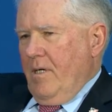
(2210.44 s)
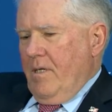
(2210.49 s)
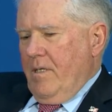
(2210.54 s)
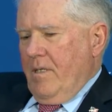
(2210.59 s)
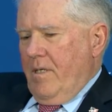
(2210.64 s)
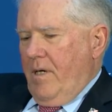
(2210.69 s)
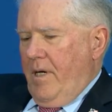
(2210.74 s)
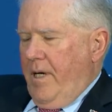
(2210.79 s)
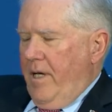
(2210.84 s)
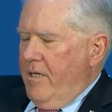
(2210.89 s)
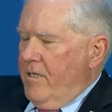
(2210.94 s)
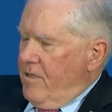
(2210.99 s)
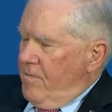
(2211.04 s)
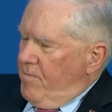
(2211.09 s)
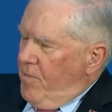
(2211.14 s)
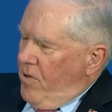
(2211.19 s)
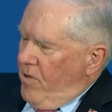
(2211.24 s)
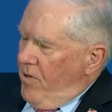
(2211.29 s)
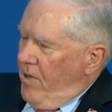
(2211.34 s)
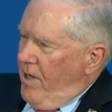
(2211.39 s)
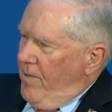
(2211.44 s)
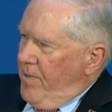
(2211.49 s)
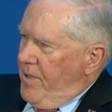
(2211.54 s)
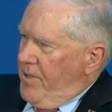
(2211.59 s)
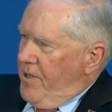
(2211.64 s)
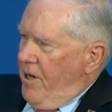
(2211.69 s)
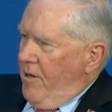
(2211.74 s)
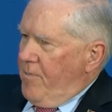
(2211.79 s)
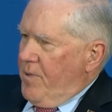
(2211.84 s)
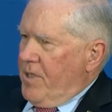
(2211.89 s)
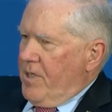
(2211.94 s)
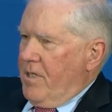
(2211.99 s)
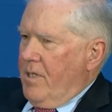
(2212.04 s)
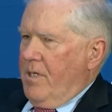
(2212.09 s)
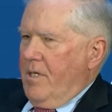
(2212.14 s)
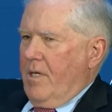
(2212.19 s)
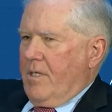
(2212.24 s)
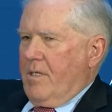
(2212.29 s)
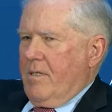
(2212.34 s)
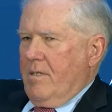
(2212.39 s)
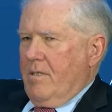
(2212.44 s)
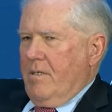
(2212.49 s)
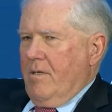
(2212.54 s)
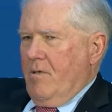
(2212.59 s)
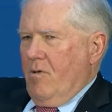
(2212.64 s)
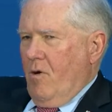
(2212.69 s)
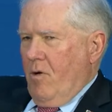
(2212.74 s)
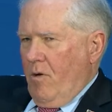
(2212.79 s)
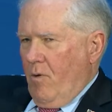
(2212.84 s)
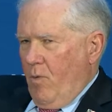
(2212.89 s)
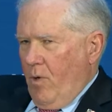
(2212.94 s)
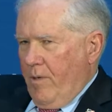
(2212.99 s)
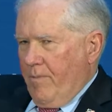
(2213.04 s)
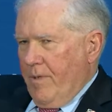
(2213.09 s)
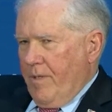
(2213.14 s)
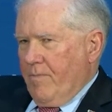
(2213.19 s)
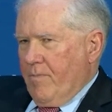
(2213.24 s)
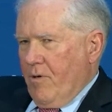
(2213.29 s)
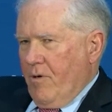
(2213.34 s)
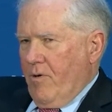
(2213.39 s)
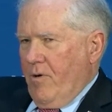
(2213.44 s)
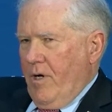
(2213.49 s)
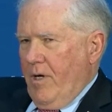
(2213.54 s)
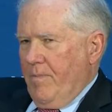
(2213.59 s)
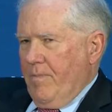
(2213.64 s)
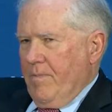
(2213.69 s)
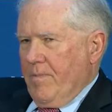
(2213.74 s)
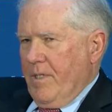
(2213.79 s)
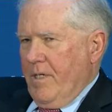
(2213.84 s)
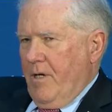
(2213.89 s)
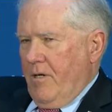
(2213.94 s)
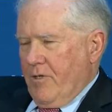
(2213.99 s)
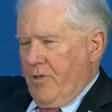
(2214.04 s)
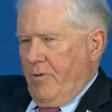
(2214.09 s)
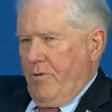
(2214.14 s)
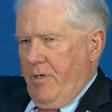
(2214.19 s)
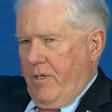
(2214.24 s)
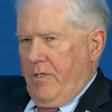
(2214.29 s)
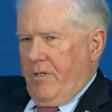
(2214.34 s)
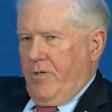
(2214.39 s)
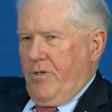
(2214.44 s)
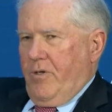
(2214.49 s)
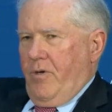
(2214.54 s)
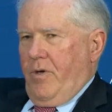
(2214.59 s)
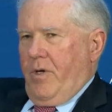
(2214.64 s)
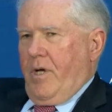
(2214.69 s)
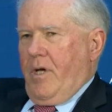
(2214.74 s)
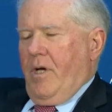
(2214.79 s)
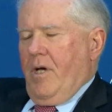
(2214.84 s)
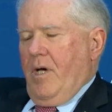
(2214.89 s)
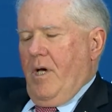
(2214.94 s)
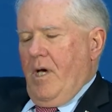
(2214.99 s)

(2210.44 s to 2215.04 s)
the ACE program that DARPA has conducted, the Loyal Wingman program the Australians are doing,